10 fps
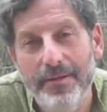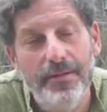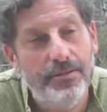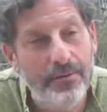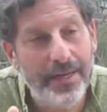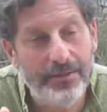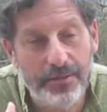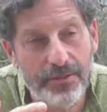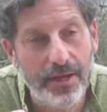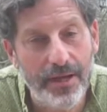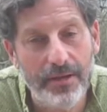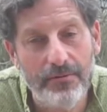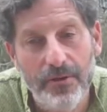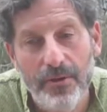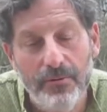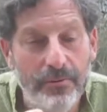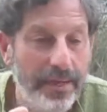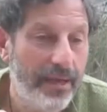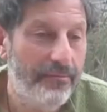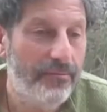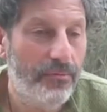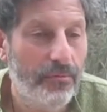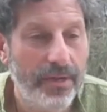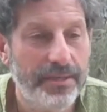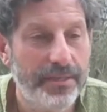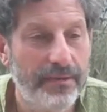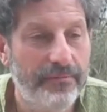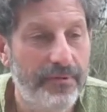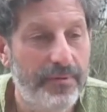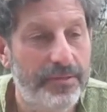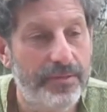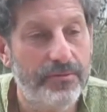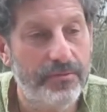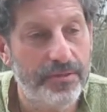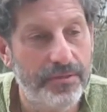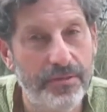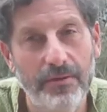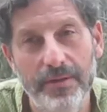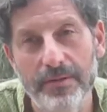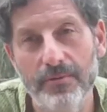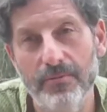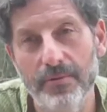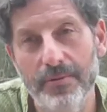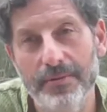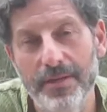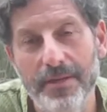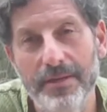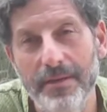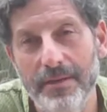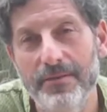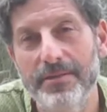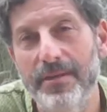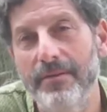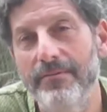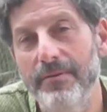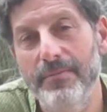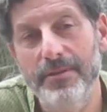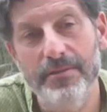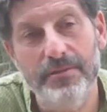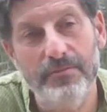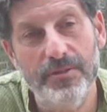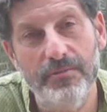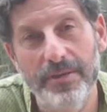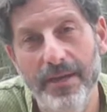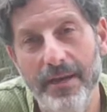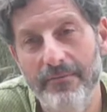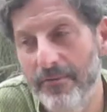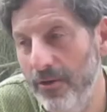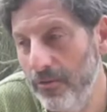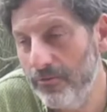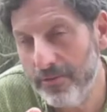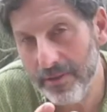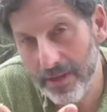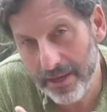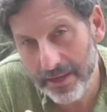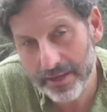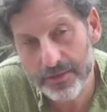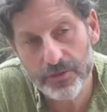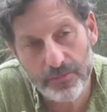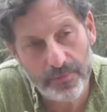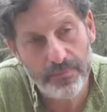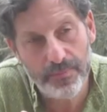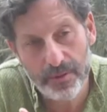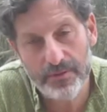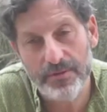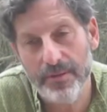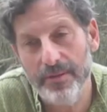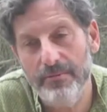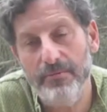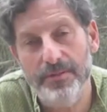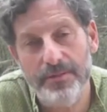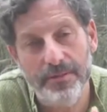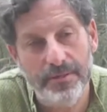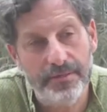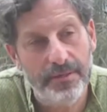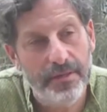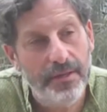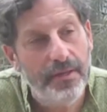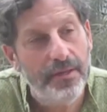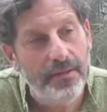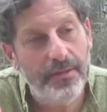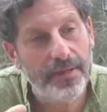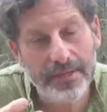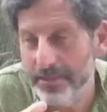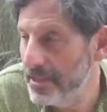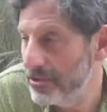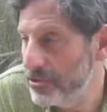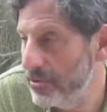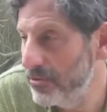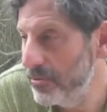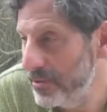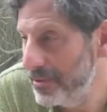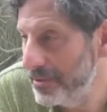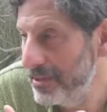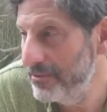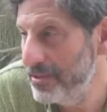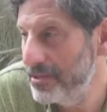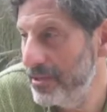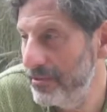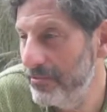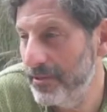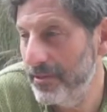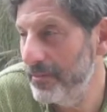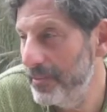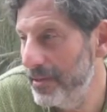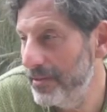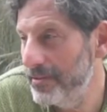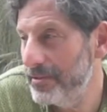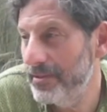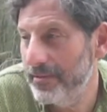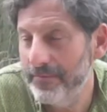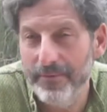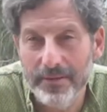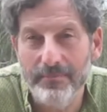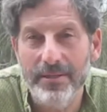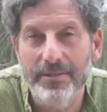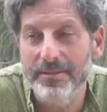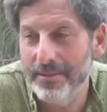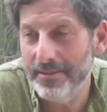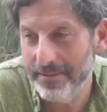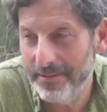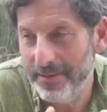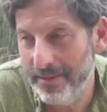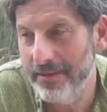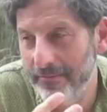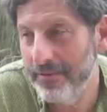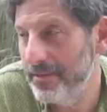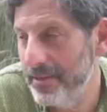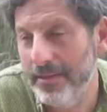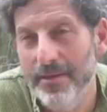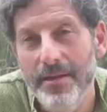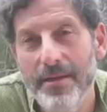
So as a child, we have one set of images, which is our inner world, and the other set of images, which we have overlying and superimposed on it, which is the consensual world that we share with our peers and our families and everything.